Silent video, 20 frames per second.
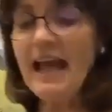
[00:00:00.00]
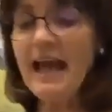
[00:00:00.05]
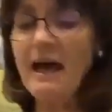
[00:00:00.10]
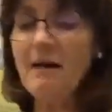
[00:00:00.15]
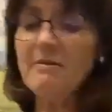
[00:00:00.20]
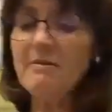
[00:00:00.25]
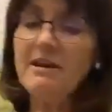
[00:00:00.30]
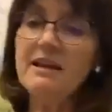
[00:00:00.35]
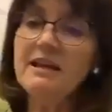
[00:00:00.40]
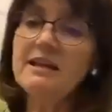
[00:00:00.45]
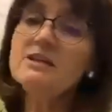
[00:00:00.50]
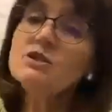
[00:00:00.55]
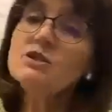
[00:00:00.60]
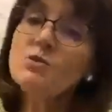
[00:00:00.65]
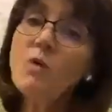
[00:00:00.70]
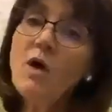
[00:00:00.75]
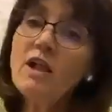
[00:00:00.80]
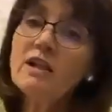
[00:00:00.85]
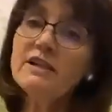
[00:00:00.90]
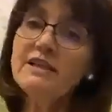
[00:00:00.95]
habit is
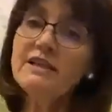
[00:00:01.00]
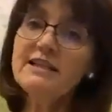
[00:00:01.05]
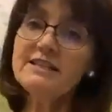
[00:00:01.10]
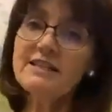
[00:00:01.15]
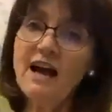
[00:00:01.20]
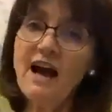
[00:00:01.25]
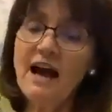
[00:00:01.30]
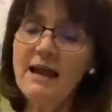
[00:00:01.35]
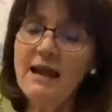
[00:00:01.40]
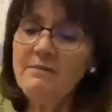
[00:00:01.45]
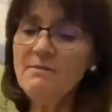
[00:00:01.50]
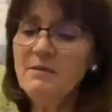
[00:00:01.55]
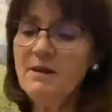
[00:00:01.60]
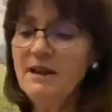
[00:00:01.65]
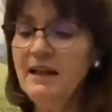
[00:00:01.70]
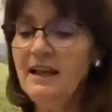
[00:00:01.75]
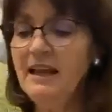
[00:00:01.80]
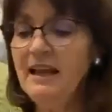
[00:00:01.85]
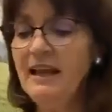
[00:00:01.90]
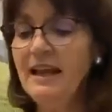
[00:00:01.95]
quality time,
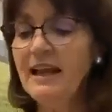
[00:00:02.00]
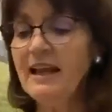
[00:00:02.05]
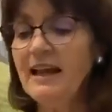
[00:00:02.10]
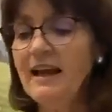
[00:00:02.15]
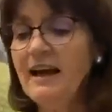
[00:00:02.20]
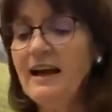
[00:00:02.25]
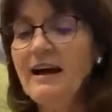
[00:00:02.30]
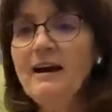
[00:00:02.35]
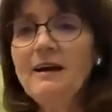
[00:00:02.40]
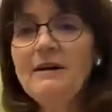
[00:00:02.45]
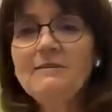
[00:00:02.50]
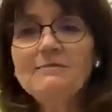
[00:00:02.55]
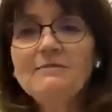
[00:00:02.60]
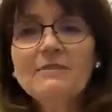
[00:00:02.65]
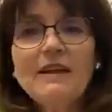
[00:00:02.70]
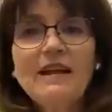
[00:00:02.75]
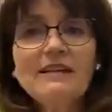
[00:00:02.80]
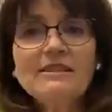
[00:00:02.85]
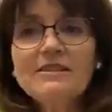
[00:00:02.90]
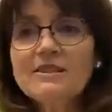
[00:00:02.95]

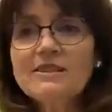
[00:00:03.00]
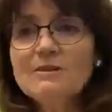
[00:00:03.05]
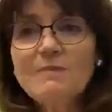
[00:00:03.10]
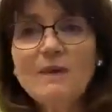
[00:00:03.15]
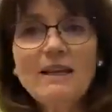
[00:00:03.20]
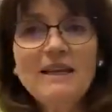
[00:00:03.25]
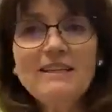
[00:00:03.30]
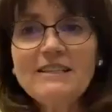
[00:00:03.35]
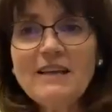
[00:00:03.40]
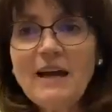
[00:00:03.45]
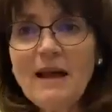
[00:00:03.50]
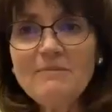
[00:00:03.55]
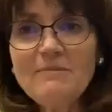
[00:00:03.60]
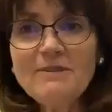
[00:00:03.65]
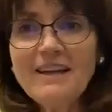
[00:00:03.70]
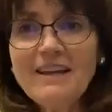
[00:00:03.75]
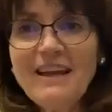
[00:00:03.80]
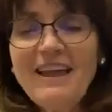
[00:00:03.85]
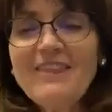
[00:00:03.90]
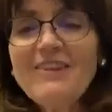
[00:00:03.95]
like just spending time
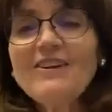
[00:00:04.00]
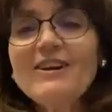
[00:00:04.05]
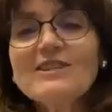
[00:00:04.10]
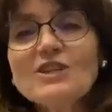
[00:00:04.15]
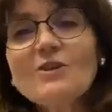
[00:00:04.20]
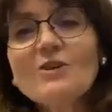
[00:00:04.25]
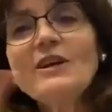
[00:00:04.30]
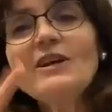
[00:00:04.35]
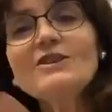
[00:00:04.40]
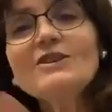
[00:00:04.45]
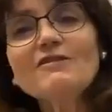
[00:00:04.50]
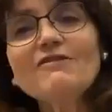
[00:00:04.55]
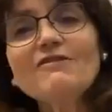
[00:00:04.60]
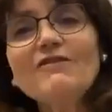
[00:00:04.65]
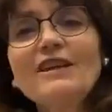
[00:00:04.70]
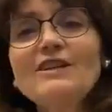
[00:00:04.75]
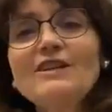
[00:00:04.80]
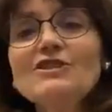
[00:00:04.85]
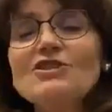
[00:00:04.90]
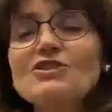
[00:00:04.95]
together. And so here's a
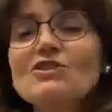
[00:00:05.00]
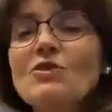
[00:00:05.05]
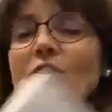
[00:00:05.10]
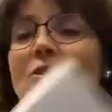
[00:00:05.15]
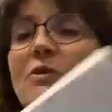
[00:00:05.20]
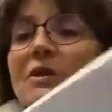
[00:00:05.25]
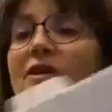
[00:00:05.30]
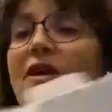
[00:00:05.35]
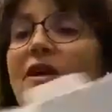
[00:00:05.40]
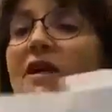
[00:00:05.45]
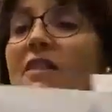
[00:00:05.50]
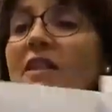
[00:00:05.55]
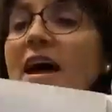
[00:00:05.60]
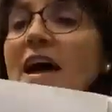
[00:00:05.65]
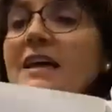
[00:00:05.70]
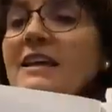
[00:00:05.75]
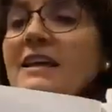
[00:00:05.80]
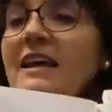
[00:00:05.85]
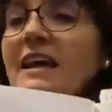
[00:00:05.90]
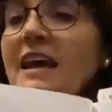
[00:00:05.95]
funny story with all
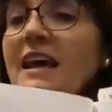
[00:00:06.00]
that.